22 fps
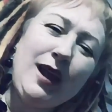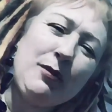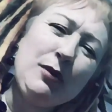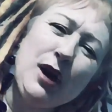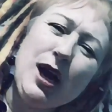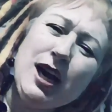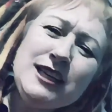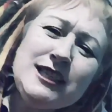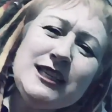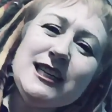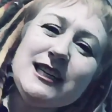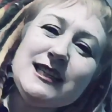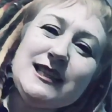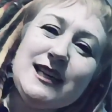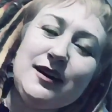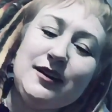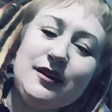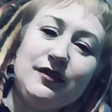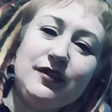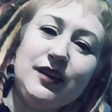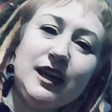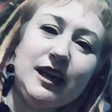project
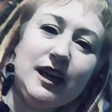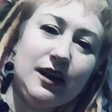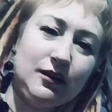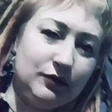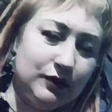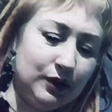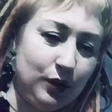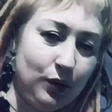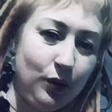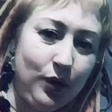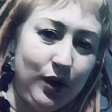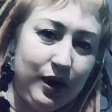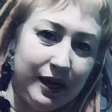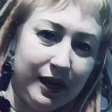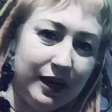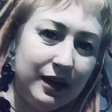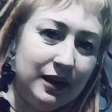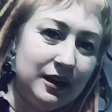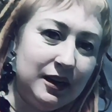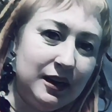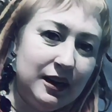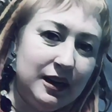out of it and record
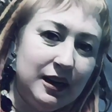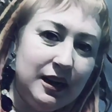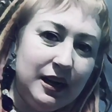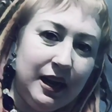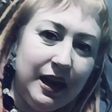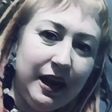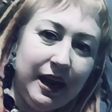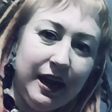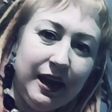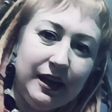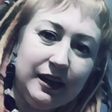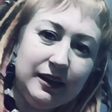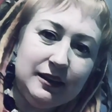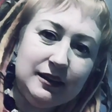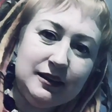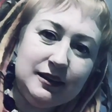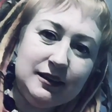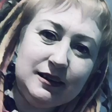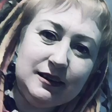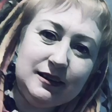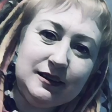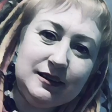it
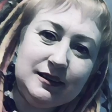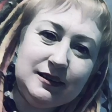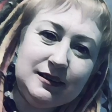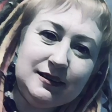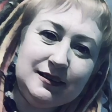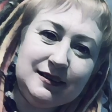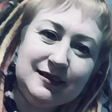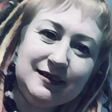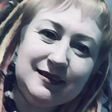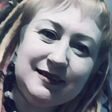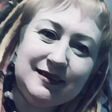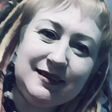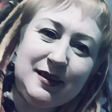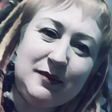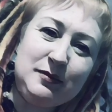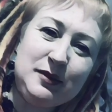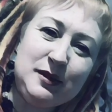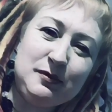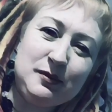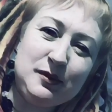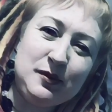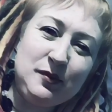and let
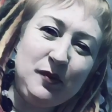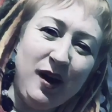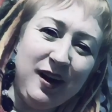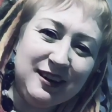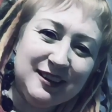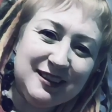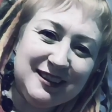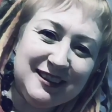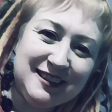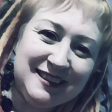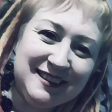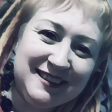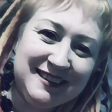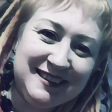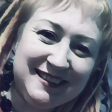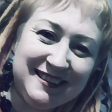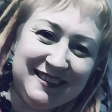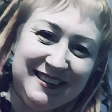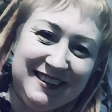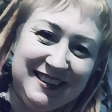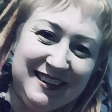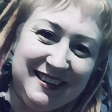people watch
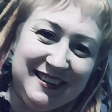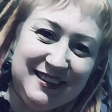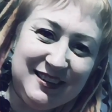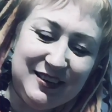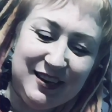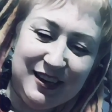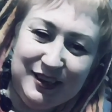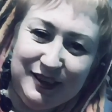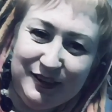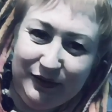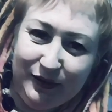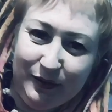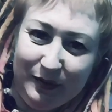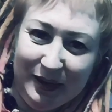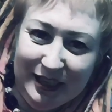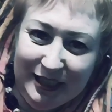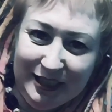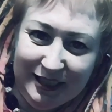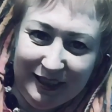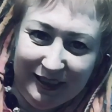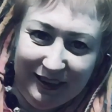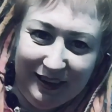the
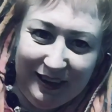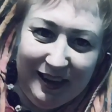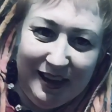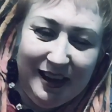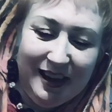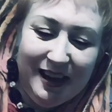transformation.